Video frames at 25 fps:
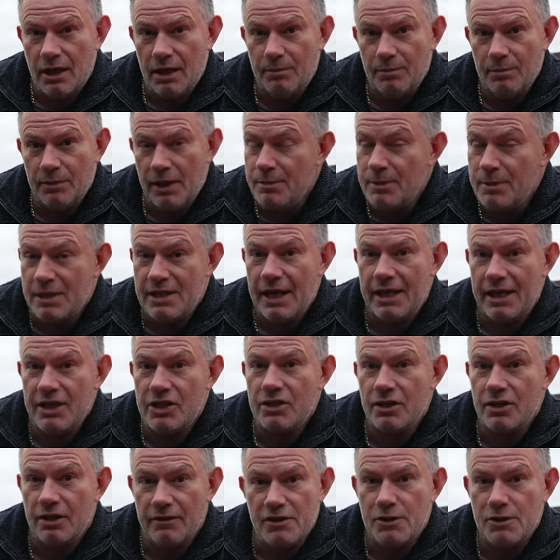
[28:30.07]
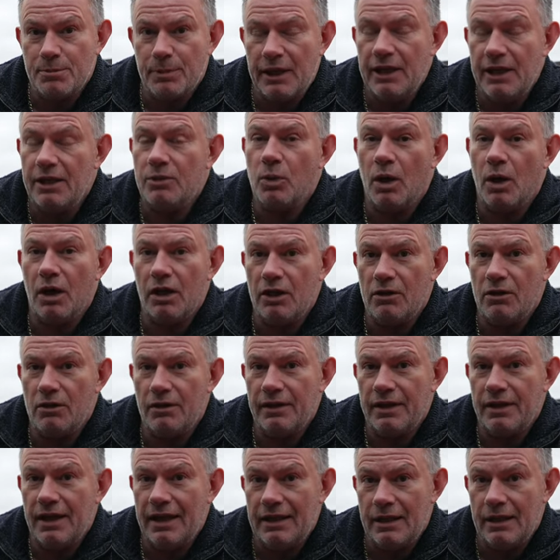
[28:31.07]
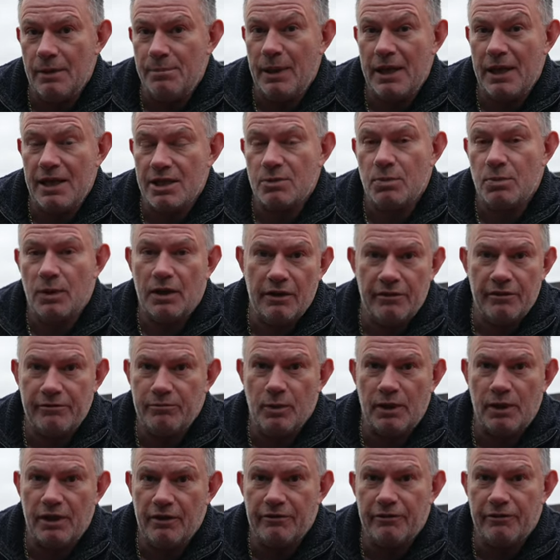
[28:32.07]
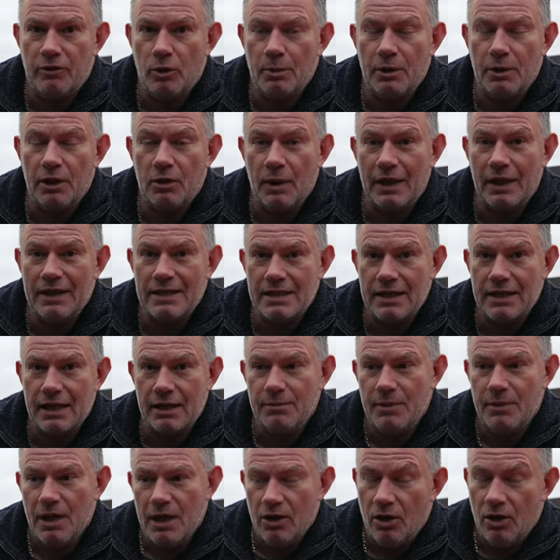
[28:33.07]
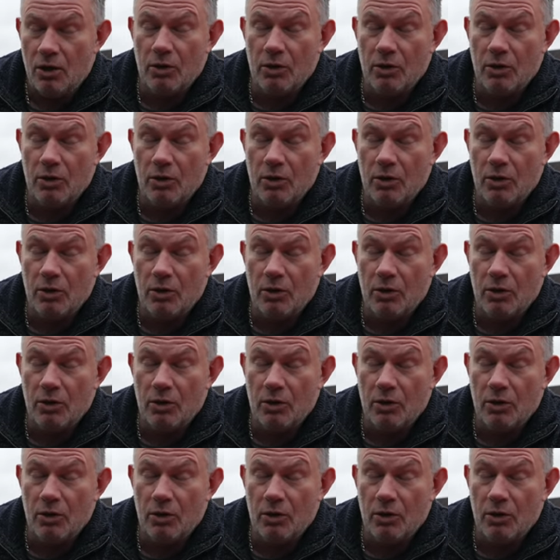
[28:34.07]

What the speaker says: limitation of speed while you're in the pits when a Formula One team